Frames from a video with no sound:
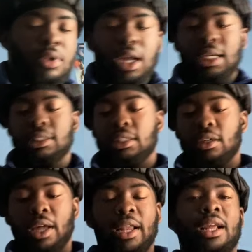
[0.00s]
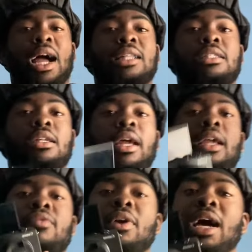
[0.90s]
I still ain't I still ain't
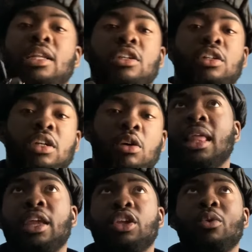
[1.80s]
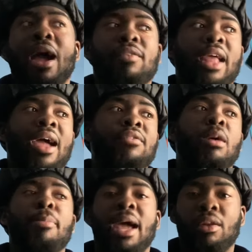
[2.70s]
even got to turn it on. You have to have the
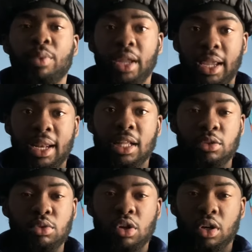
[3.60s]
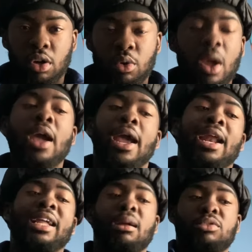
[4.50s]
battery in it to turn it on. And I
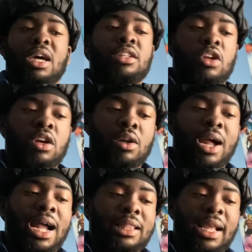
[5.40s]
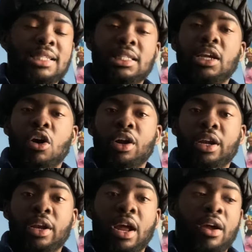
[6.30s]
kept trying to turn it on. I got the SD card in there
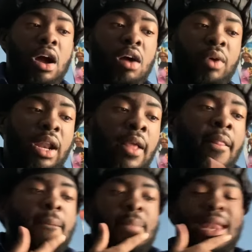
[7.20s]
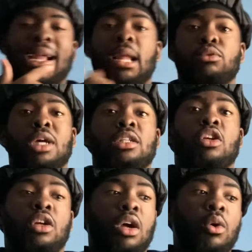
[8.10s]
now already. And I kept trying to turn
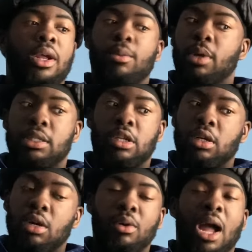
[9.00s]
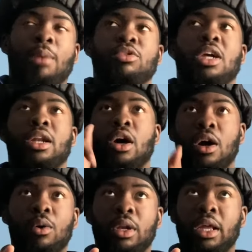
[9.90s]
it on and it wasn't turning on. I was trying to
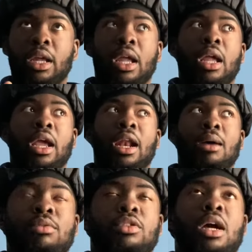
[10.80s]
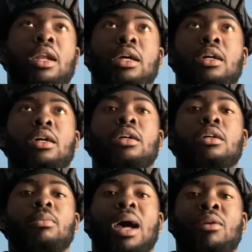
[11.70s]
hold it and trying to
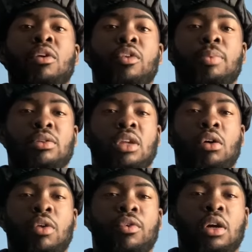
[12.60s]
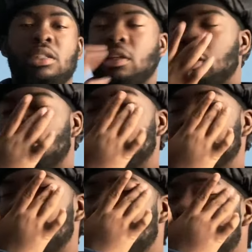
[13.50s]
um I don't know if you're supposed to hold it for a certain amount of
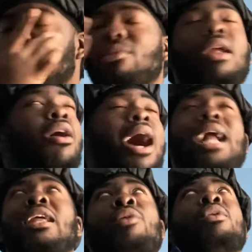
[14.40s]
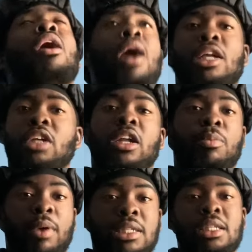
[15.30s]
time. I don't know. I don't know. I tried to
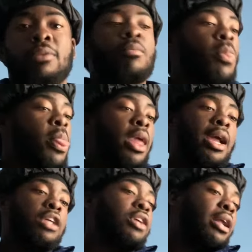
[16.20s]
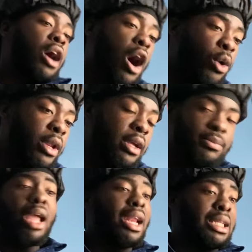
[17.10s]
press it and I tried to hold it
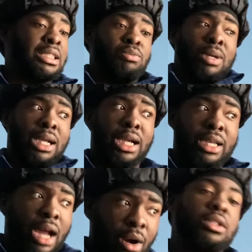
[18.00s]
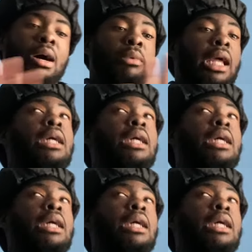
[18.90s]
and it just wasn't cutting on. So I was like,